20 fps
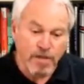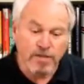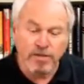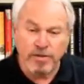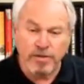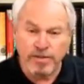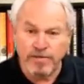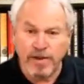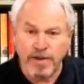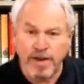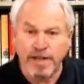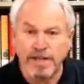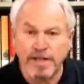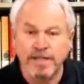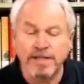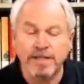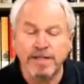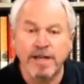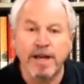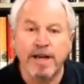So it's
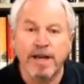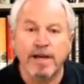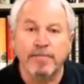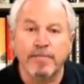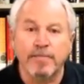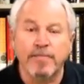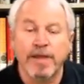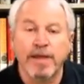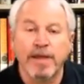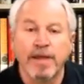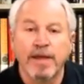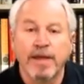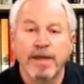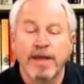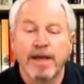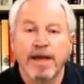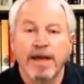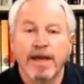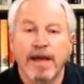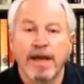finding the time.
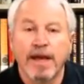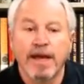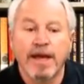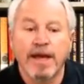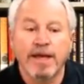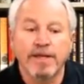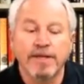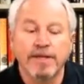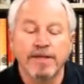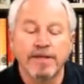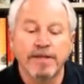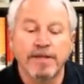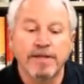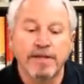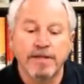And